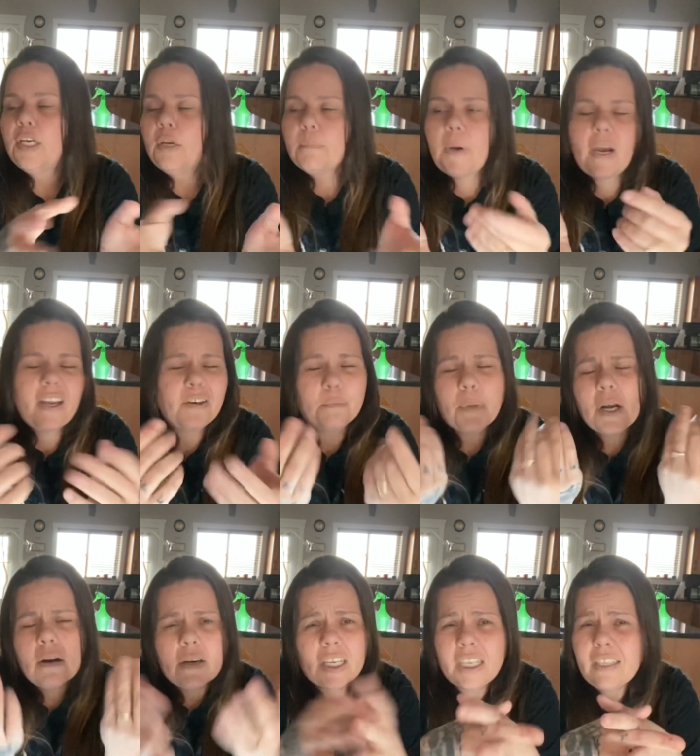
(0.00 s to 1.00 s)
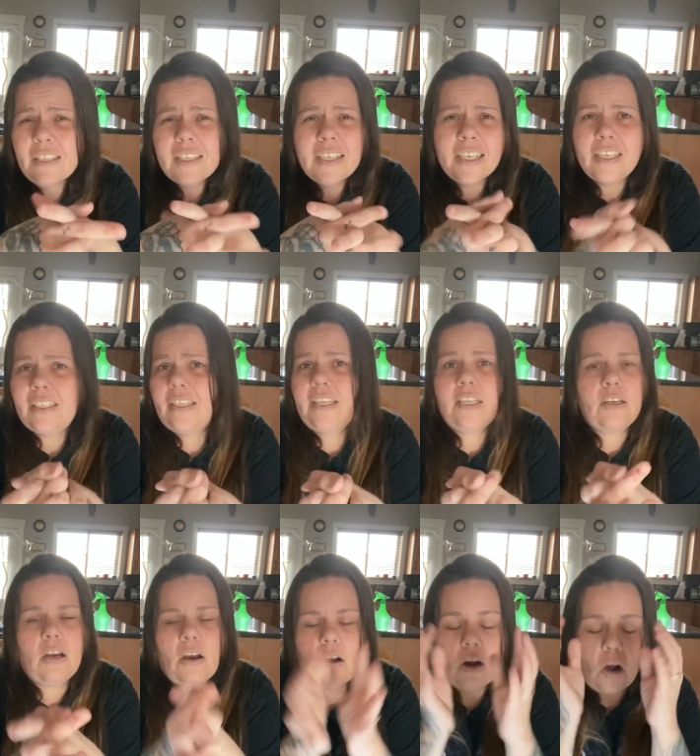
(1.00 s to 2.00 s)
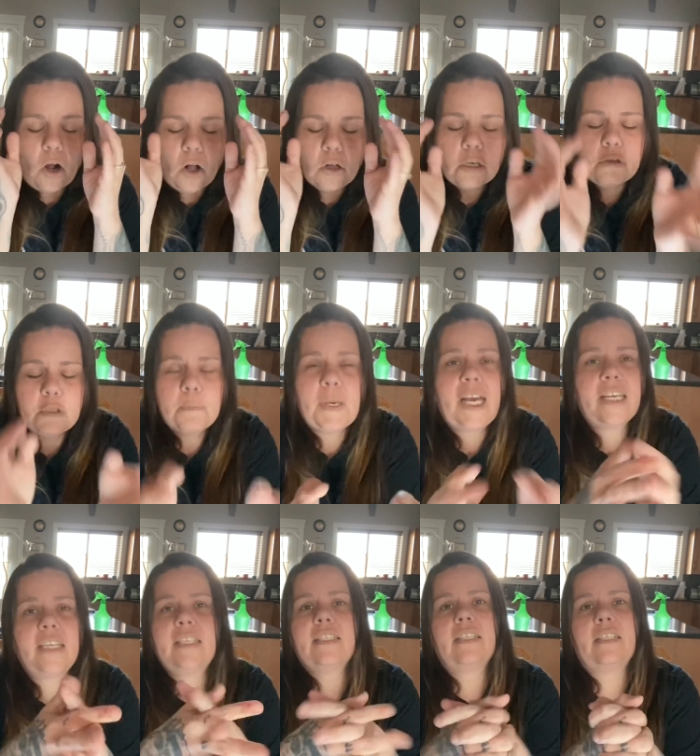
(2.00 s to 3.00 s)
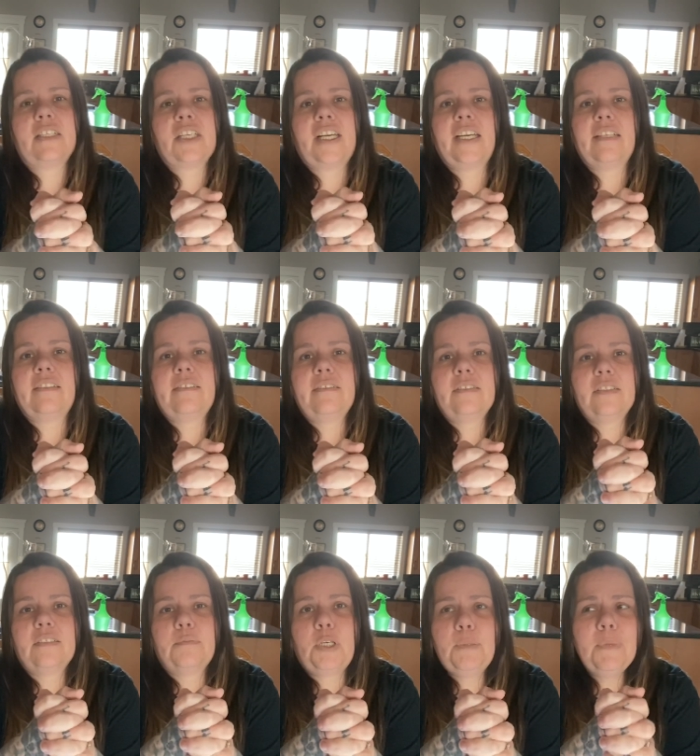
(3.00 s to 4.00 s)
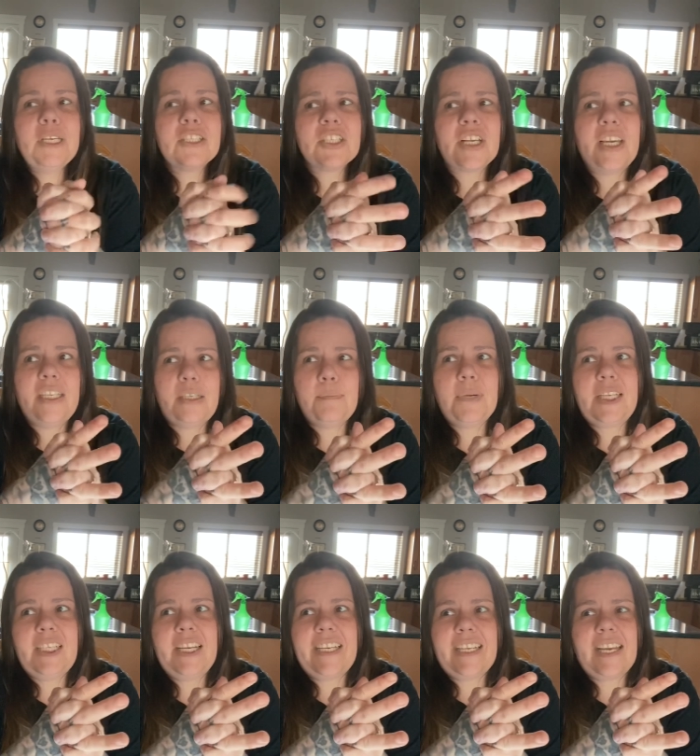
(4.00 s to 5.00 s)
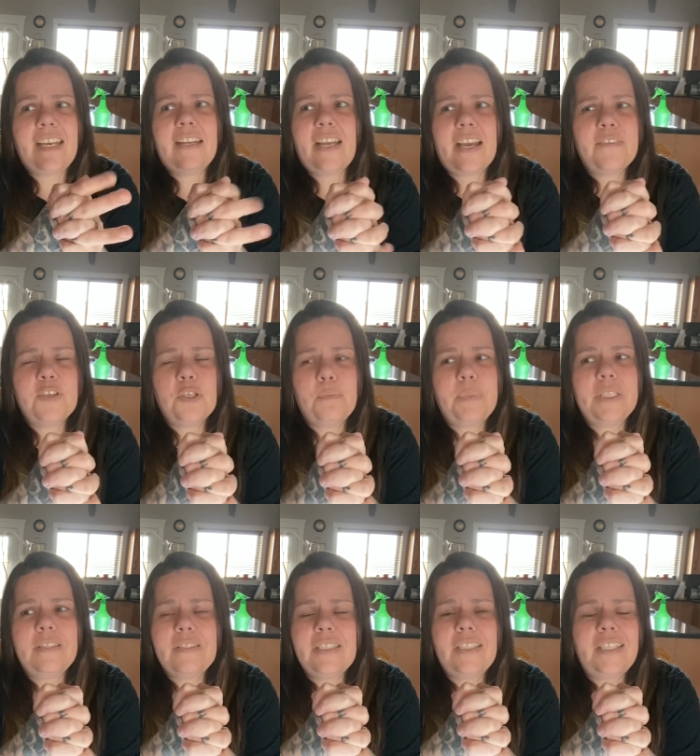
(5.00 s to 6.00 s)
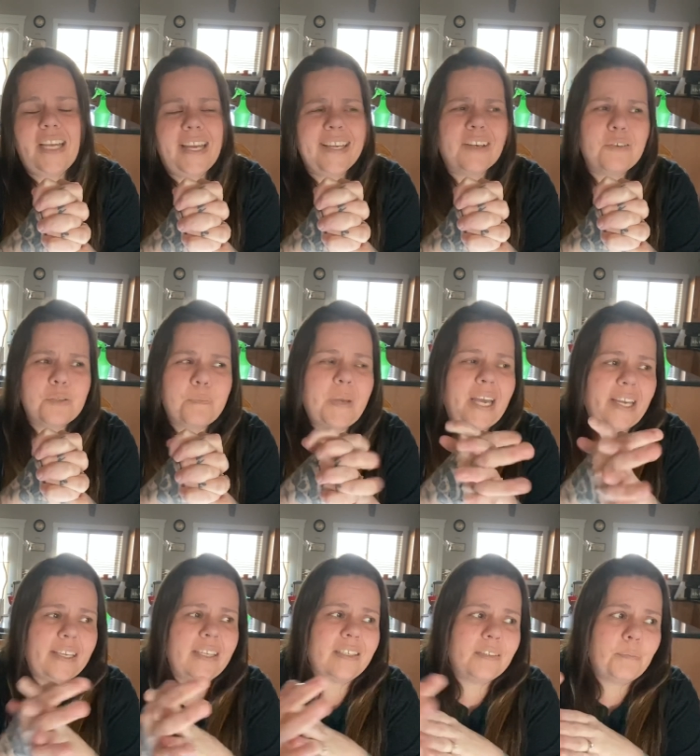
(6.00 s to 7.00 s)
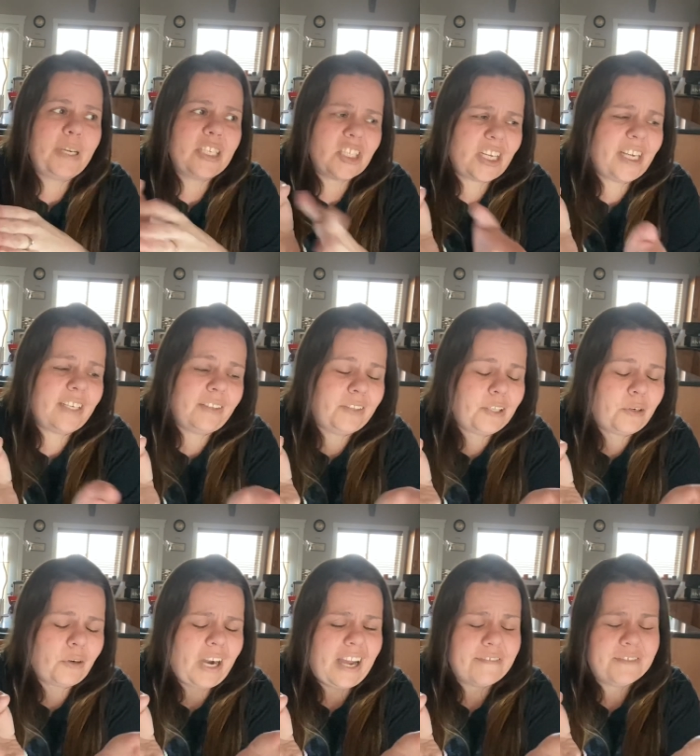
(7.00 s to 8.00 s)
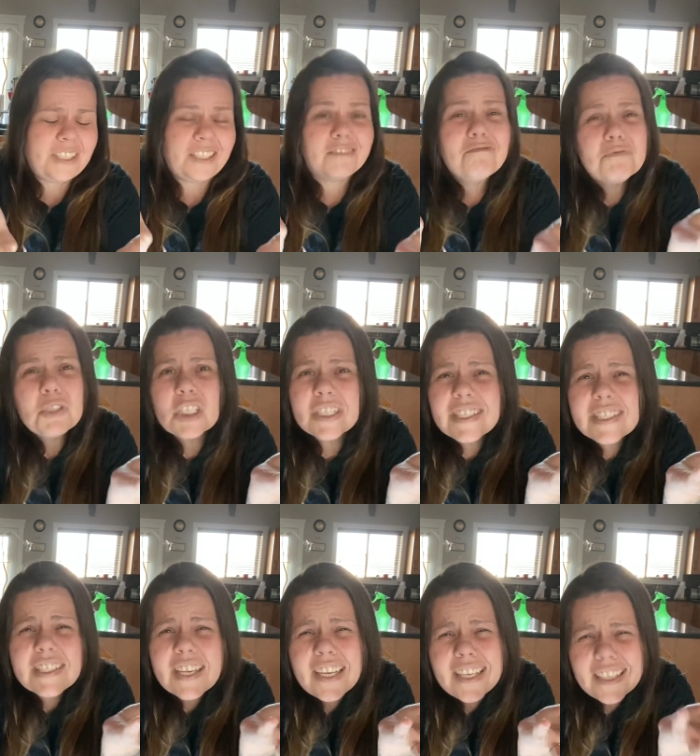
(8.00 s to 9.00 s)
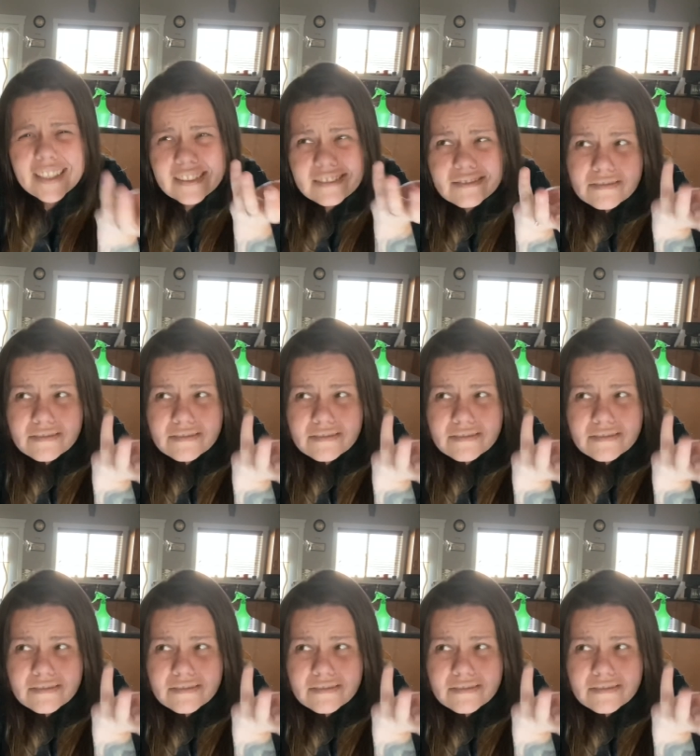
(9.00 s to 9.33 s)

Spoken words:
I don't party. And it all goes back into the channel. Pretty much any money I get after bills and that goes back into my channel and crafting. Just saying.